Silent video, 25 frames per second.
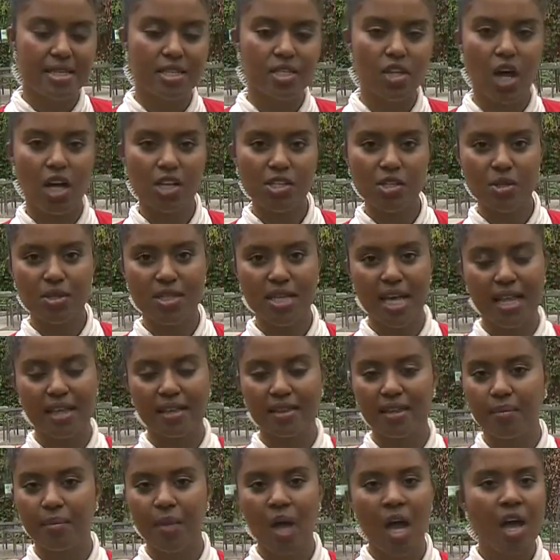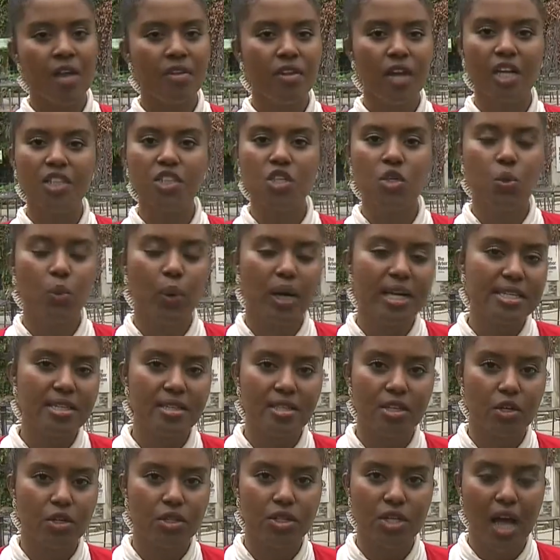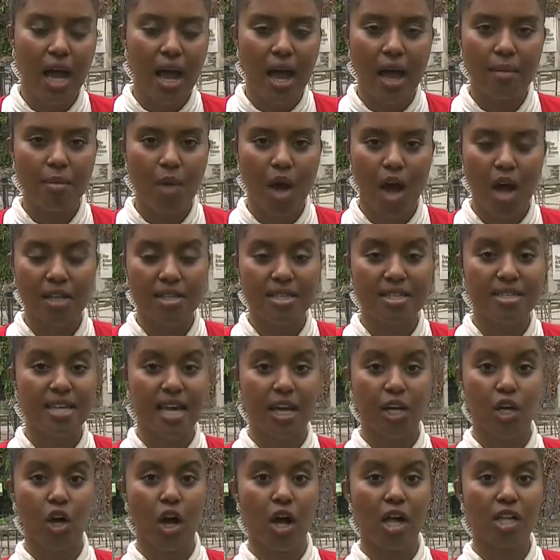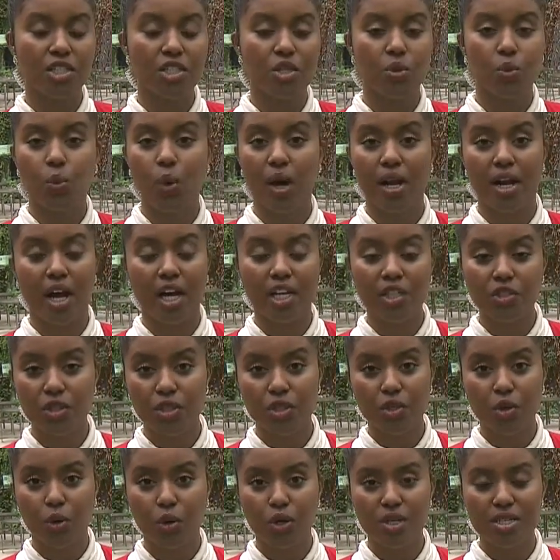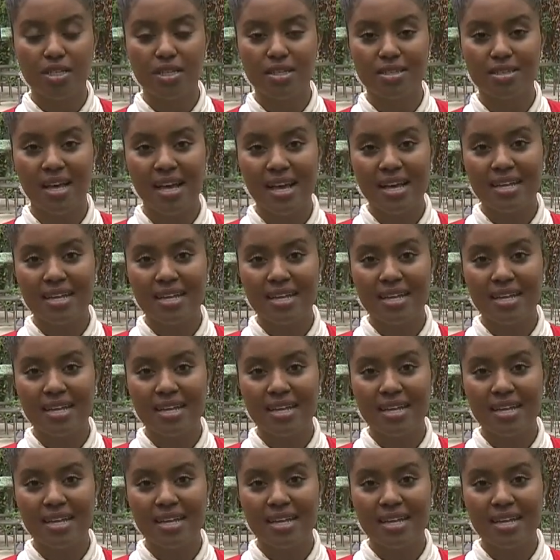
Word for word: He's also telling them not to waste their time on Psychology 100 courses,